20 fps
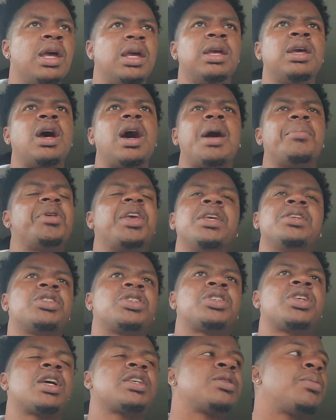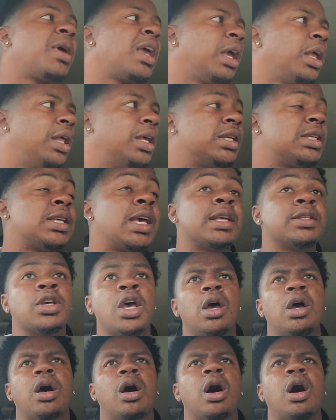It just doesn't make any sense.
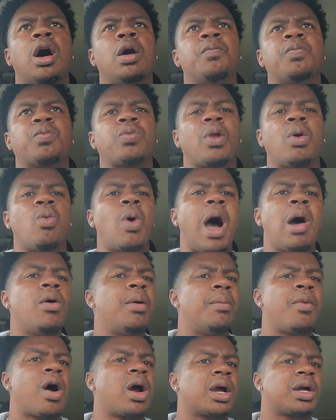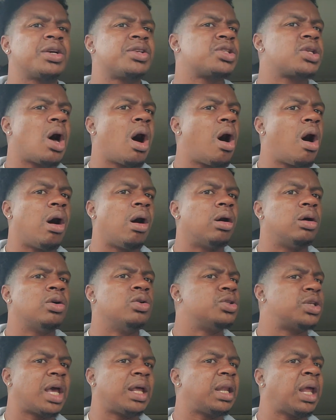Why would Marc Gasol,
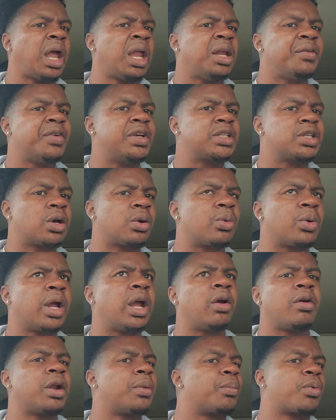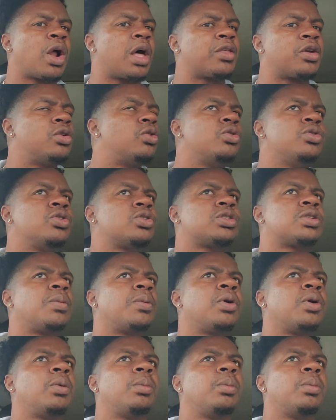who's at the end of his career, and brother used to